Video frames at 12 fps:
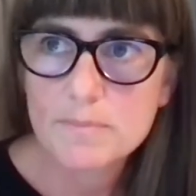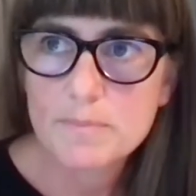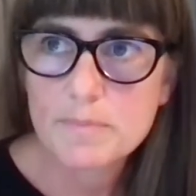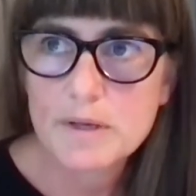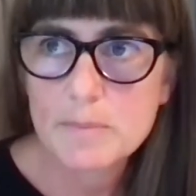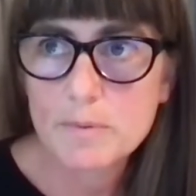
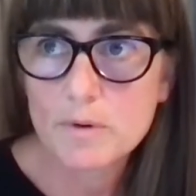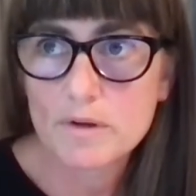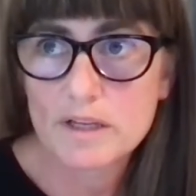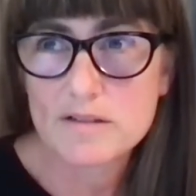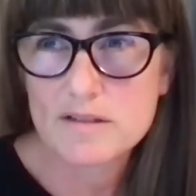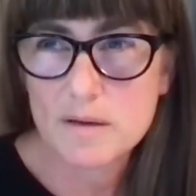people
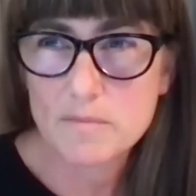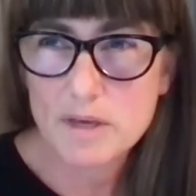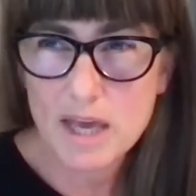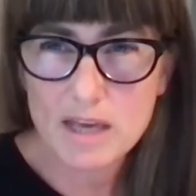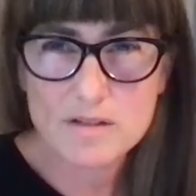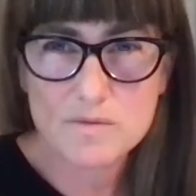in some
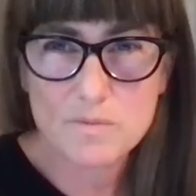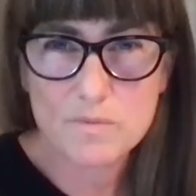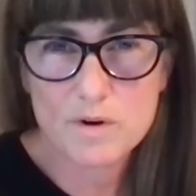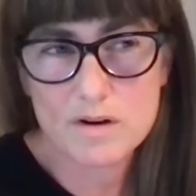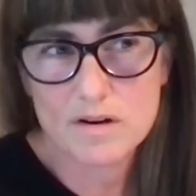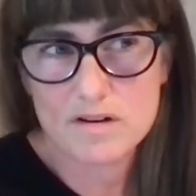case
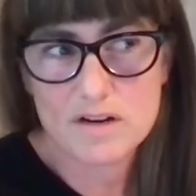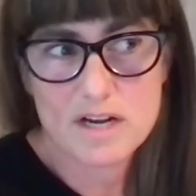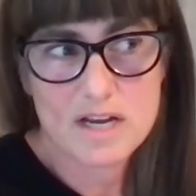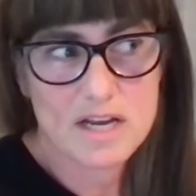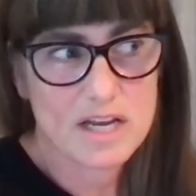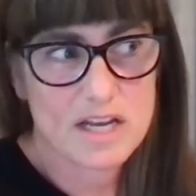were
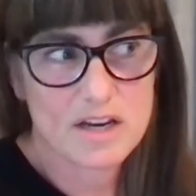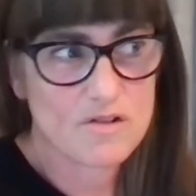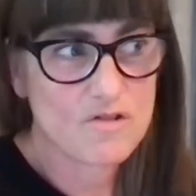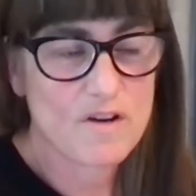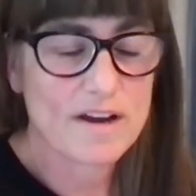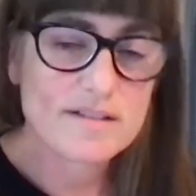in
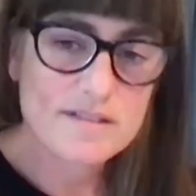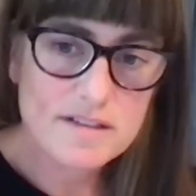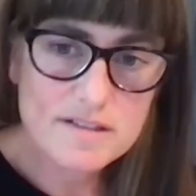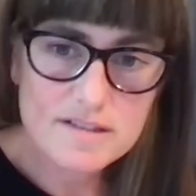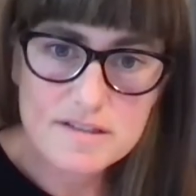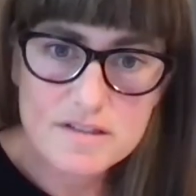
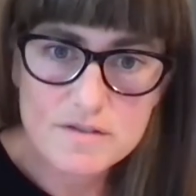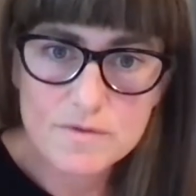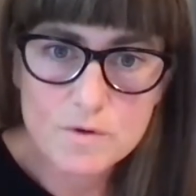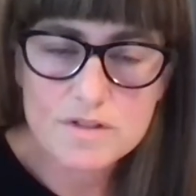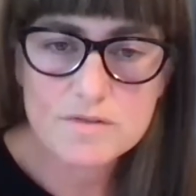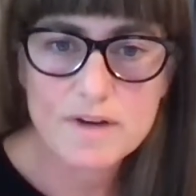crisis.
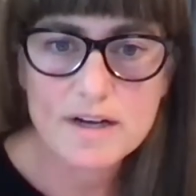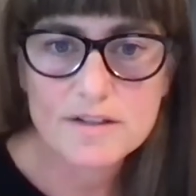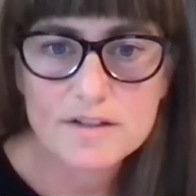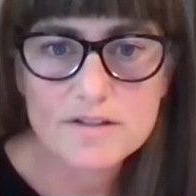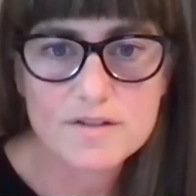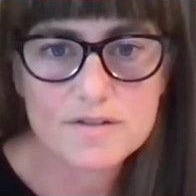Divorce
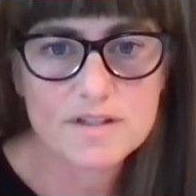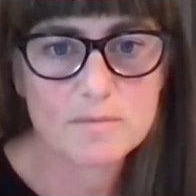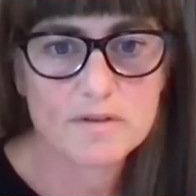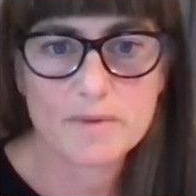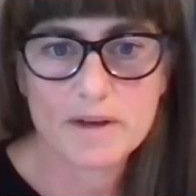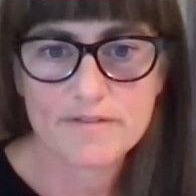records are some
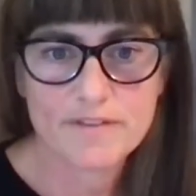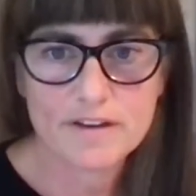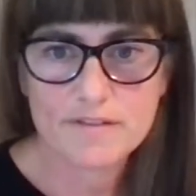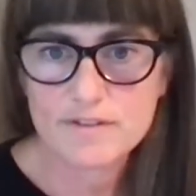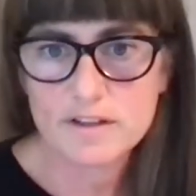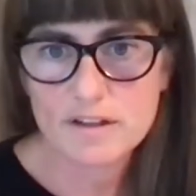of my
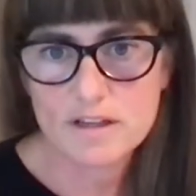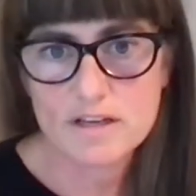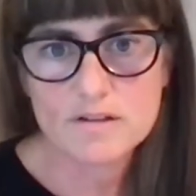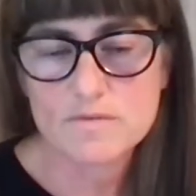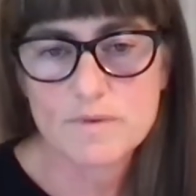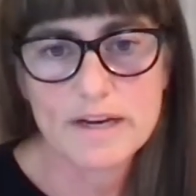favorite
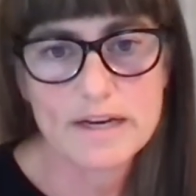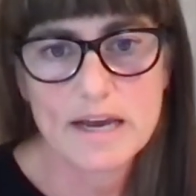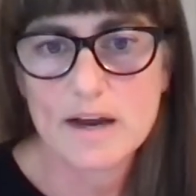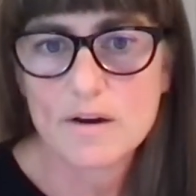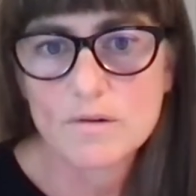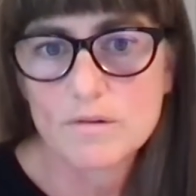things right
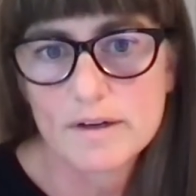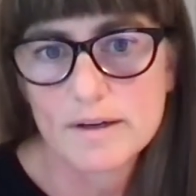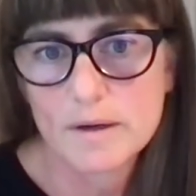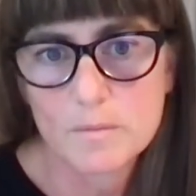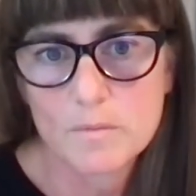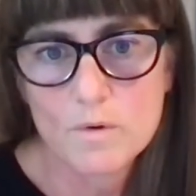now.
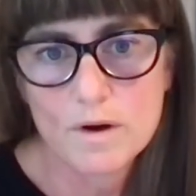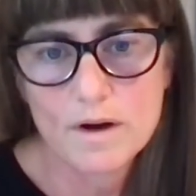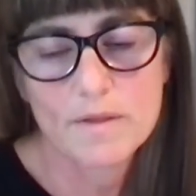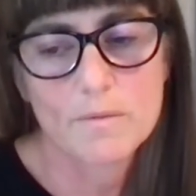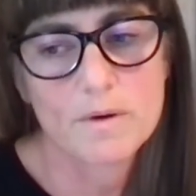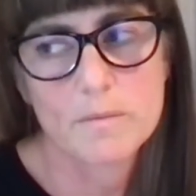Um, one
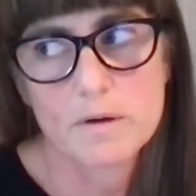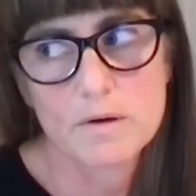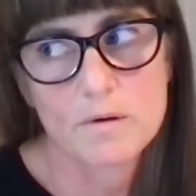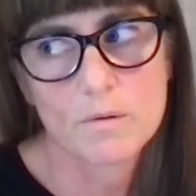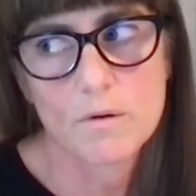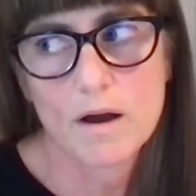of the women
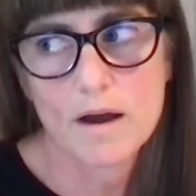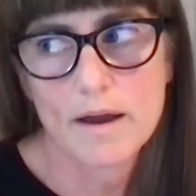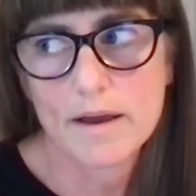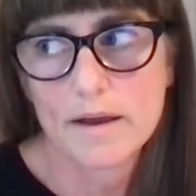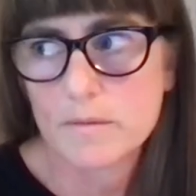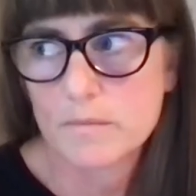who
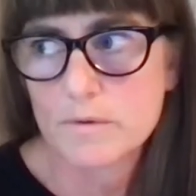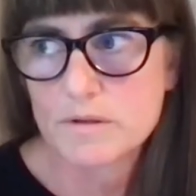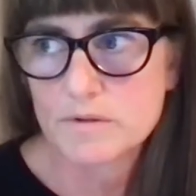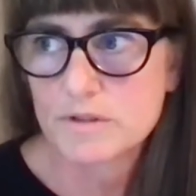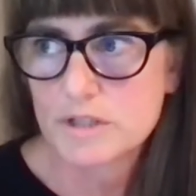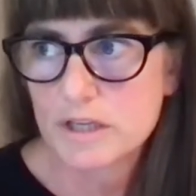I am
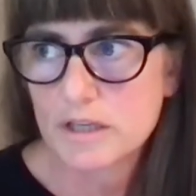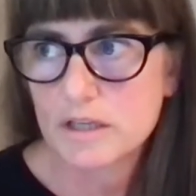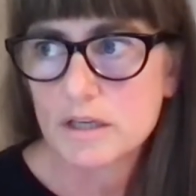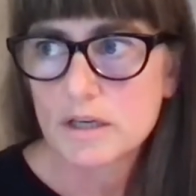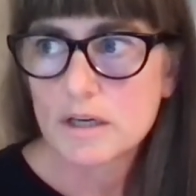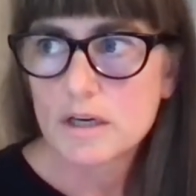
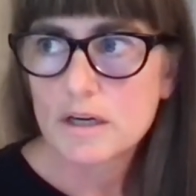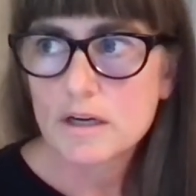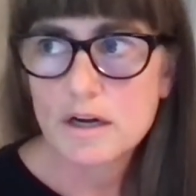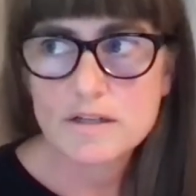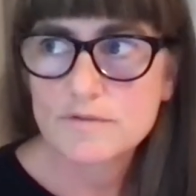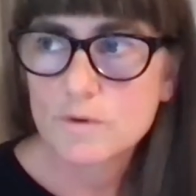researching
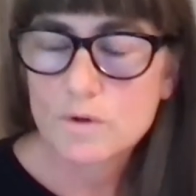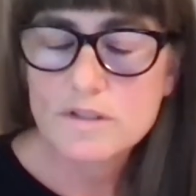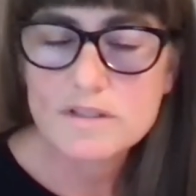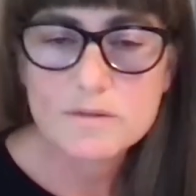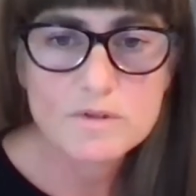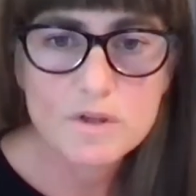got
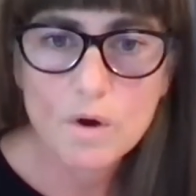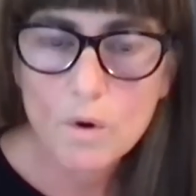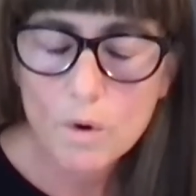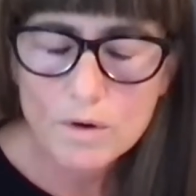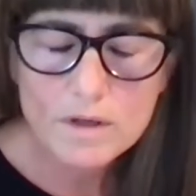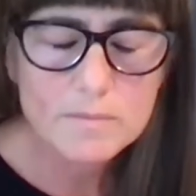divorced. It was a
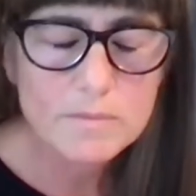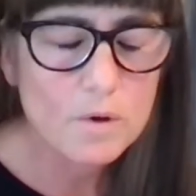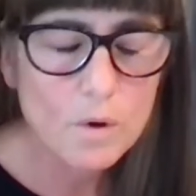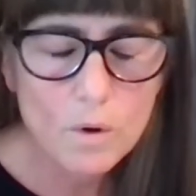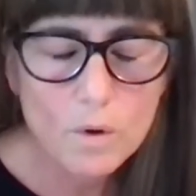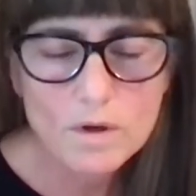horrible,
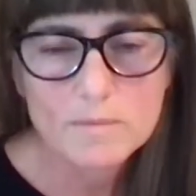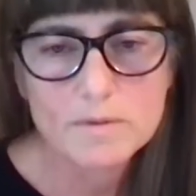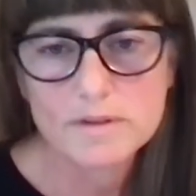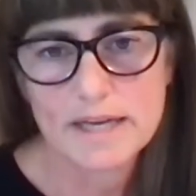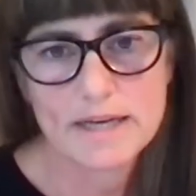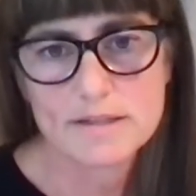
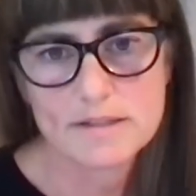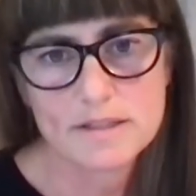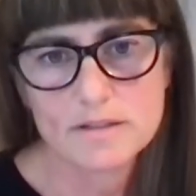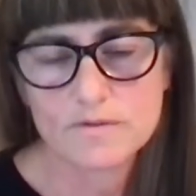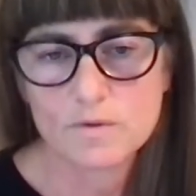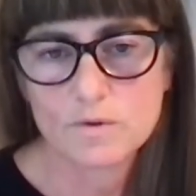horrible, nasty
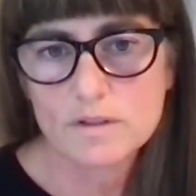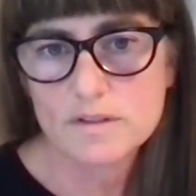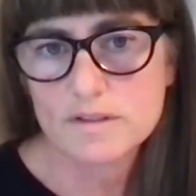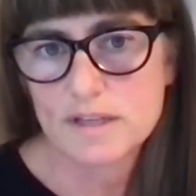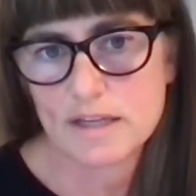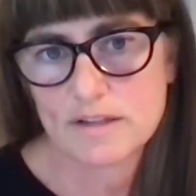
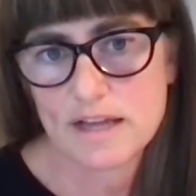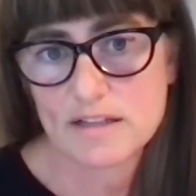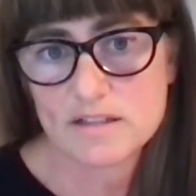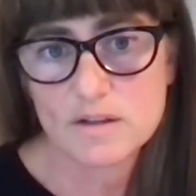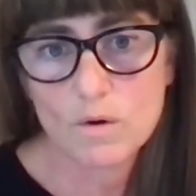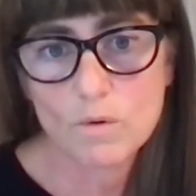divorce. And
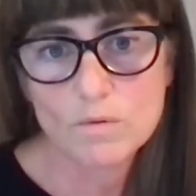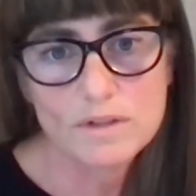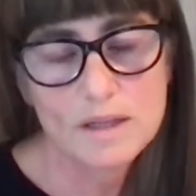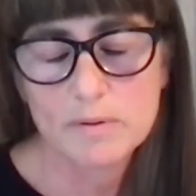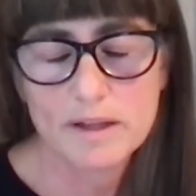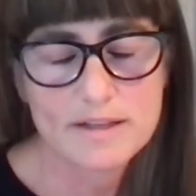that's the
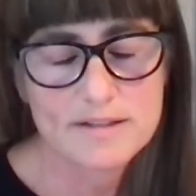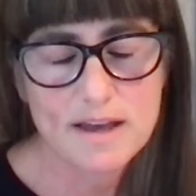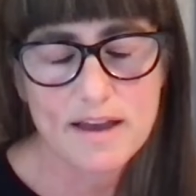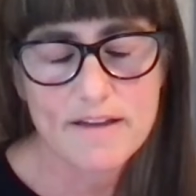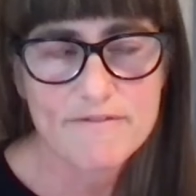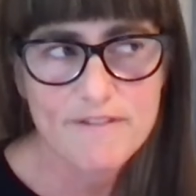only place
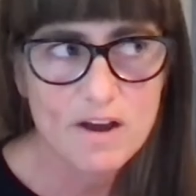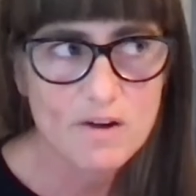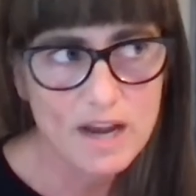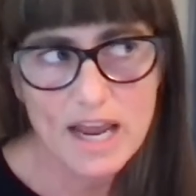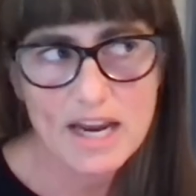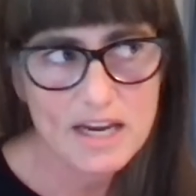I
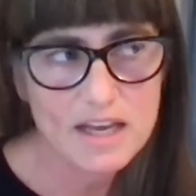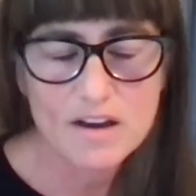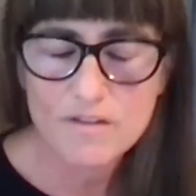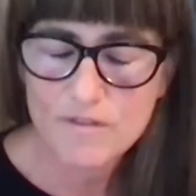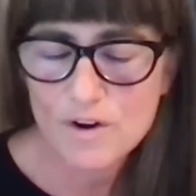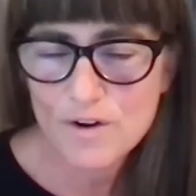found any
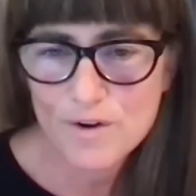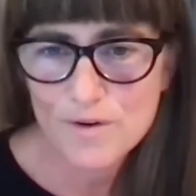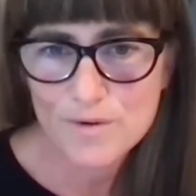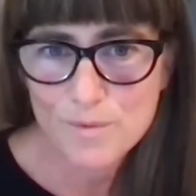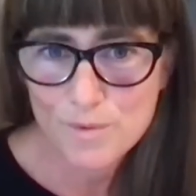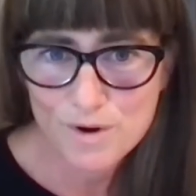of her
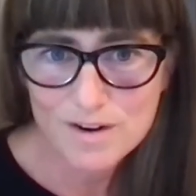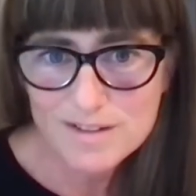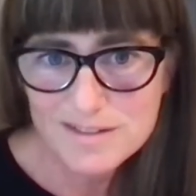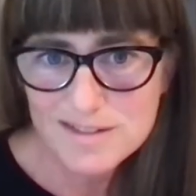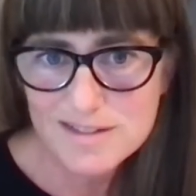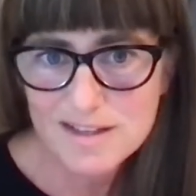own
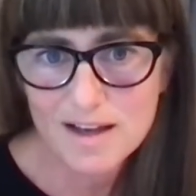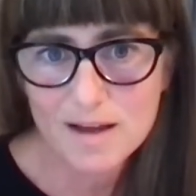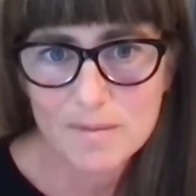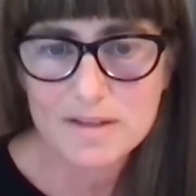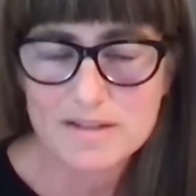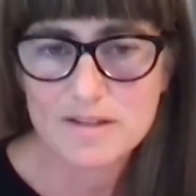words
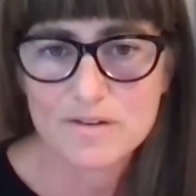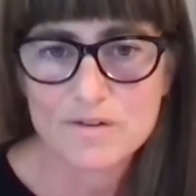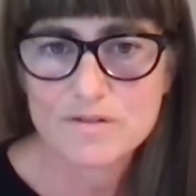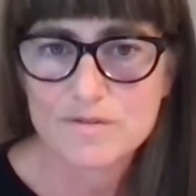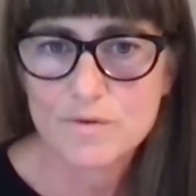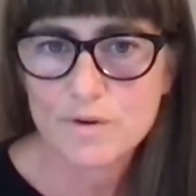um, is in her
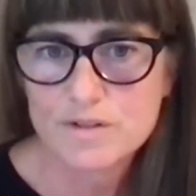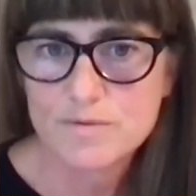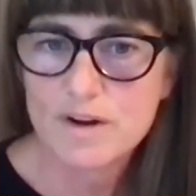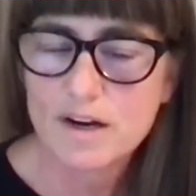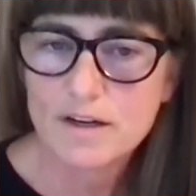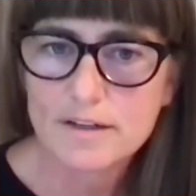divorce
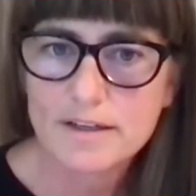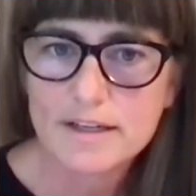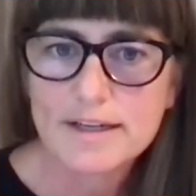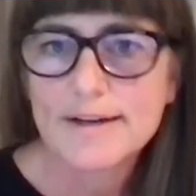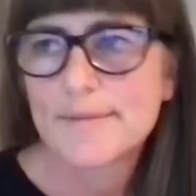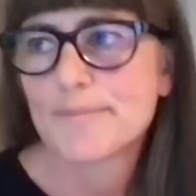record.
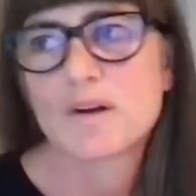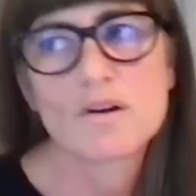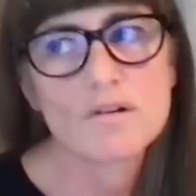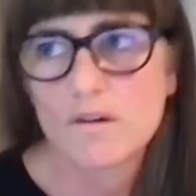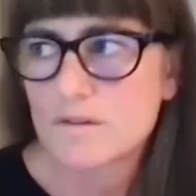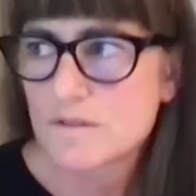There
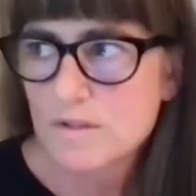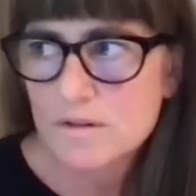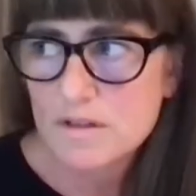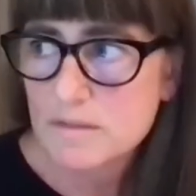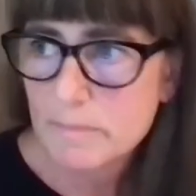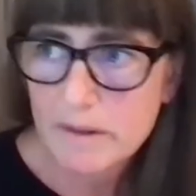are also
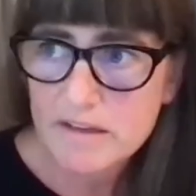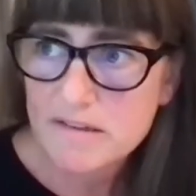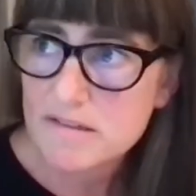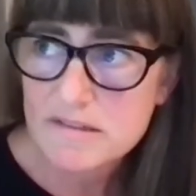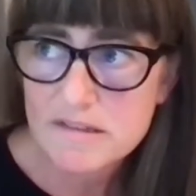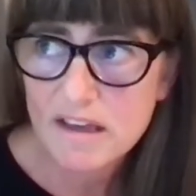these
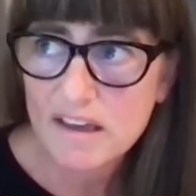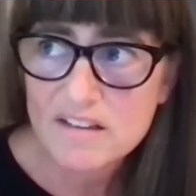places like